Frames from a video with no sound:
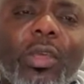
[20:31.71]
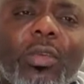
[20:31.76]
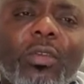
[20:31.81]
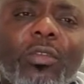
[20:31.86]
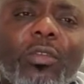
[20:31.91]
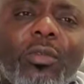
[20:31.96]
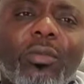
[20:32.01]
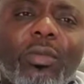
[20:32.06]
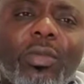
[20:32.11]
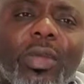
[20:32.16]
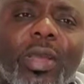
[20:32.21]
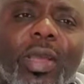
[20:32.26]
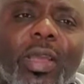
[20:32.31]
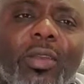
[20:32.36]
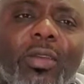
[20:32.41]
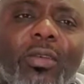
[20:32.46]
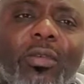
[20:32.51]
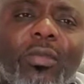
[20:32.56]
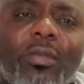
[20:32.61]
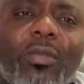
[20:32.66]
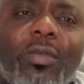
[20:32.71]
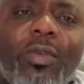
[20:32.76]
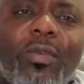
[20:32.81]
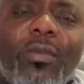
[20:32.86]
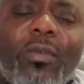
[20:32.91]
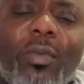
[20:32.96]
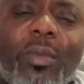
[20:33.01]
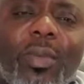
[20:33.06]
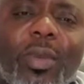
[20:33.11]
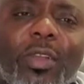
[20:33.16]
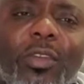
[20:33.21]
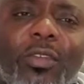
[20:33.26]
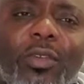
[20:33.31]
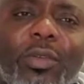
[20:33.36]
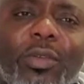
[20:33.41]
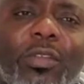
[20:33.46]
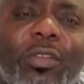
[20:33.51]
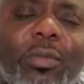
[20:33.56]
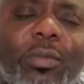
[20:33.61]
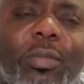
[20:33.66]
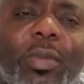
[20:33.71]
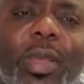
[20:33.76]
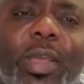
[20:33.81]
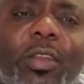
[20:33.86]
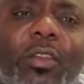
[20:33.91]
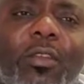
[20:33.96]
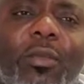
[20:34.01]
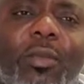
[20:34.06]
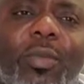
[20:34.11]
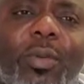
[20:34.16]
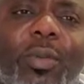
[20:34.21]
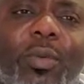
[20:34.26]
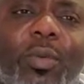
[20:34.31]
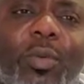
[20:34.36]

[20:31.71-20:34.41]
some kind of information, some kind of people.